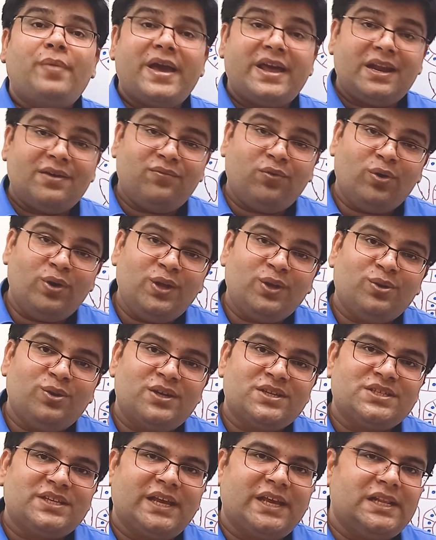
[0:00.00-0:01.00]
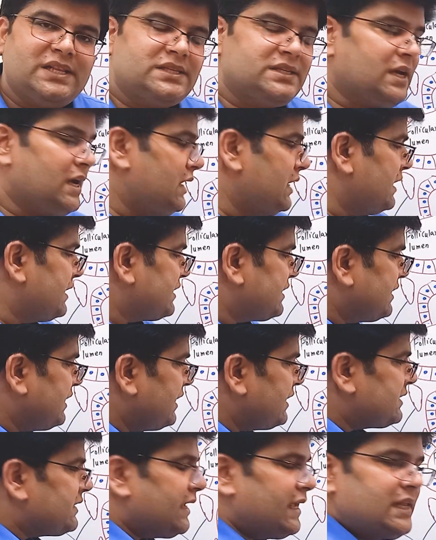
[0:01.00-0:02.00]
Parafollicular cells or
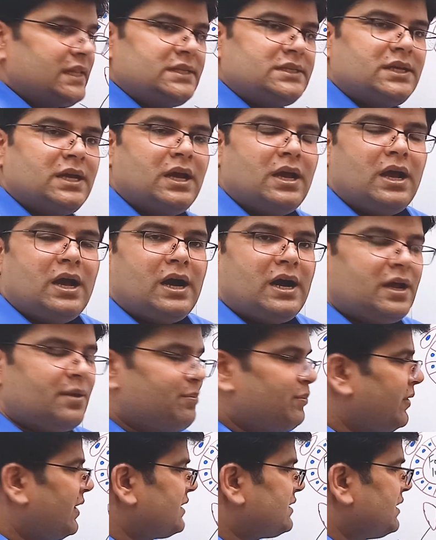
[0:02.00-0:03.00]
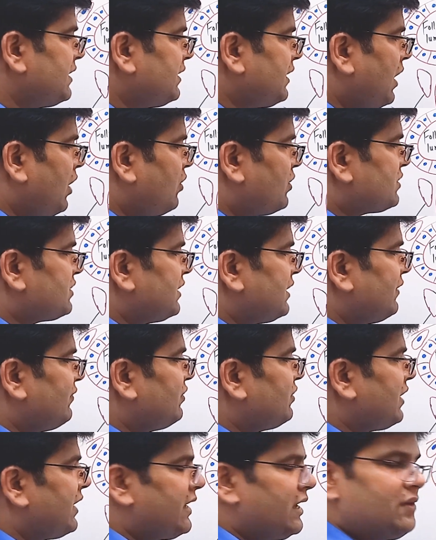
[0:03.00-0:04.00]
C cells are present outside
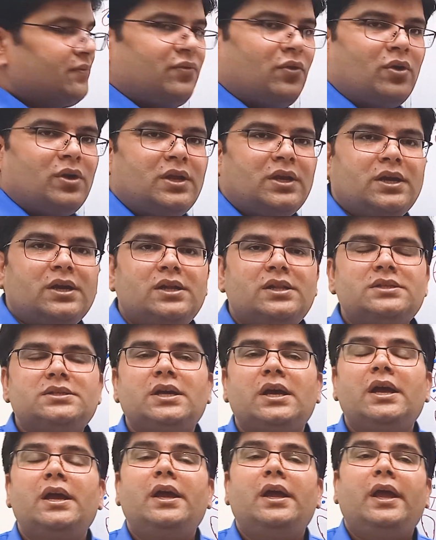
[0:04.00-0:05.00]
of thyroid follicles